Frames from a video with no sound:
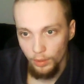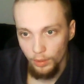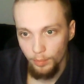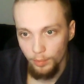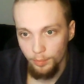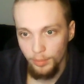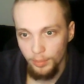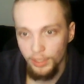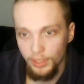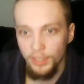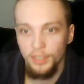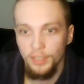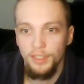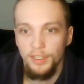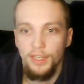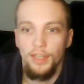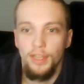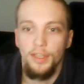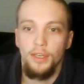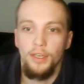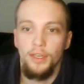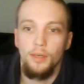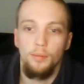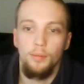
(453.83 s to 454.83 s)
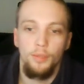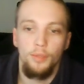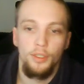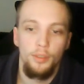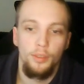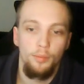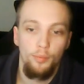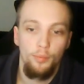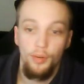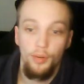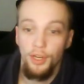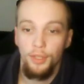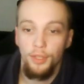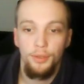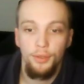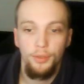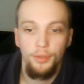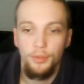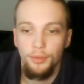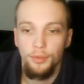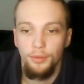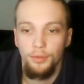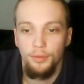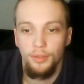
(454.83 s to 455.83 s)
But yeah, they are pretty
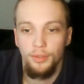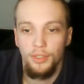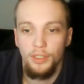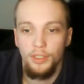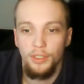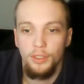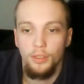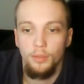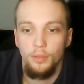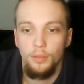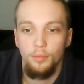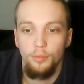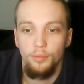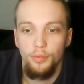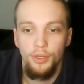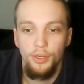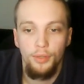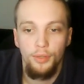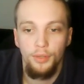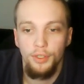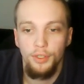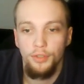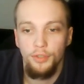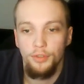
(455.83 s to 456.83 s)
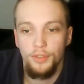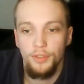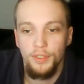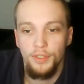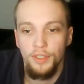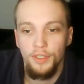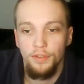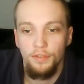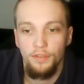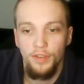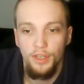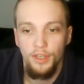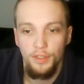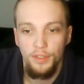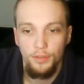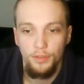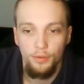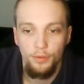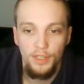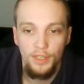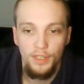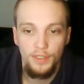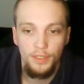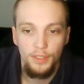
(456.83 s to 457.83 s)
good, interesting fantasy
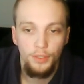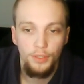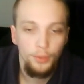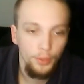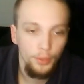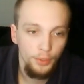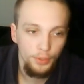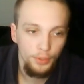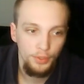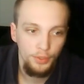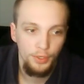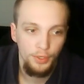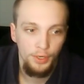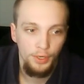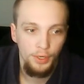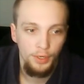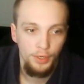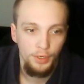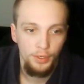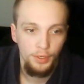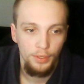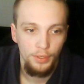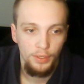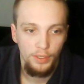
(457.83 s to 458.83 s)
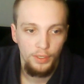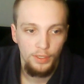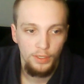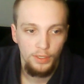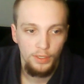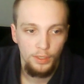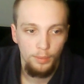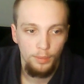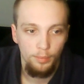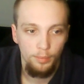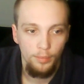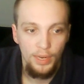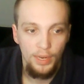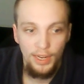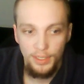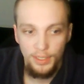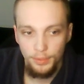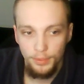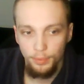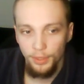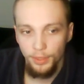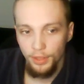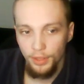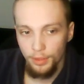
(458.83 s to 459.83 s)
race, and you could,
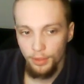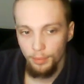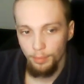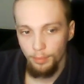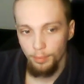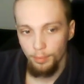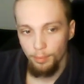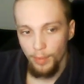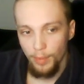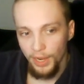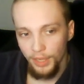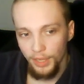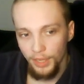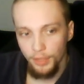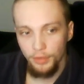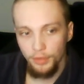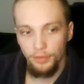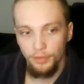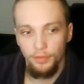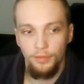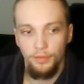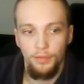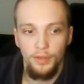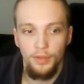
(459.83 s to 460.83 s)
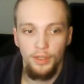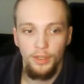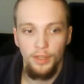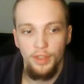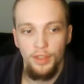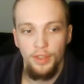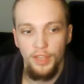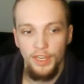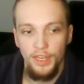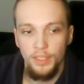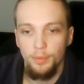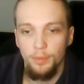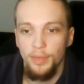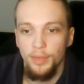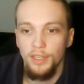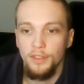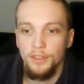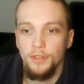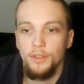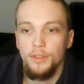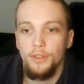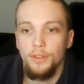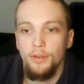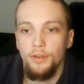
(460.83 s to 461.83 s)
as with many of the
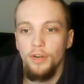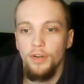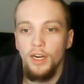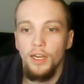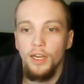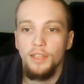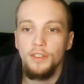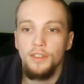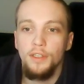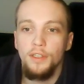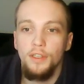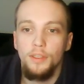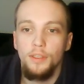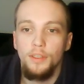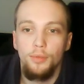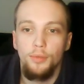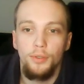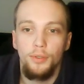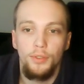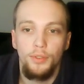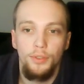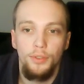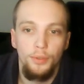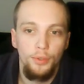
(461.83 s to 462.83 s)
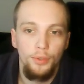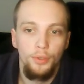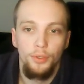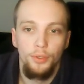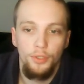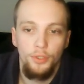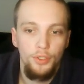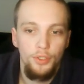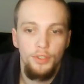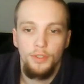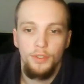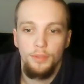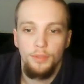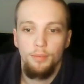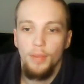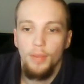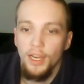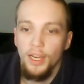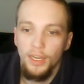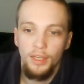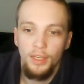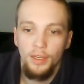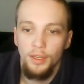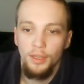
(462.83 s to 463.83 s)
aspects and storylines in these books, you could just
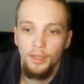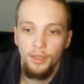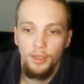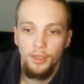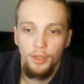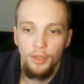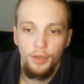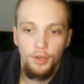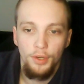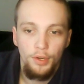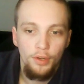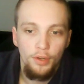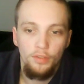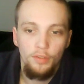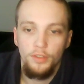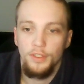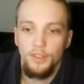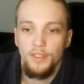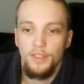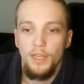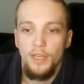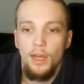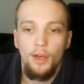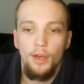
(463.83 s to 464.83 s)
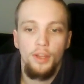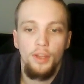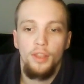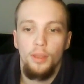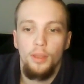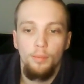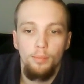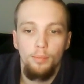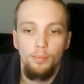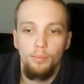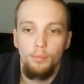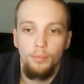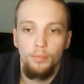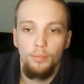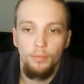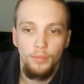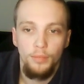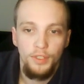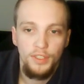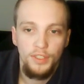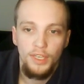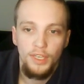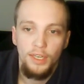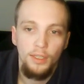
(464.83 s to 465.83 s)
make novels out of them
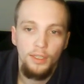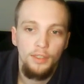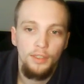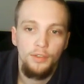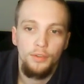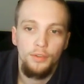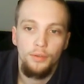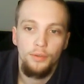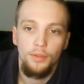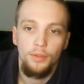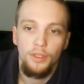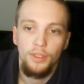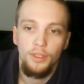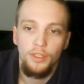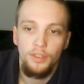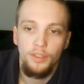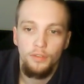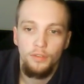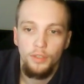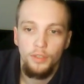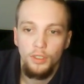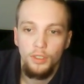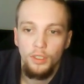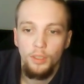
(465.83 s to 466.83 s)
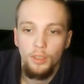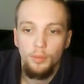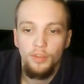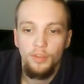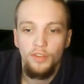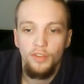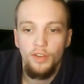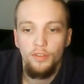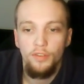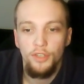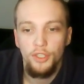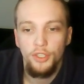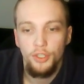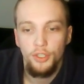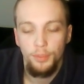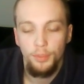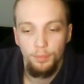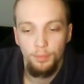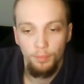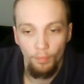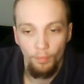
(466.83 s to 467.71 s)
entirely, so they're definitely above average.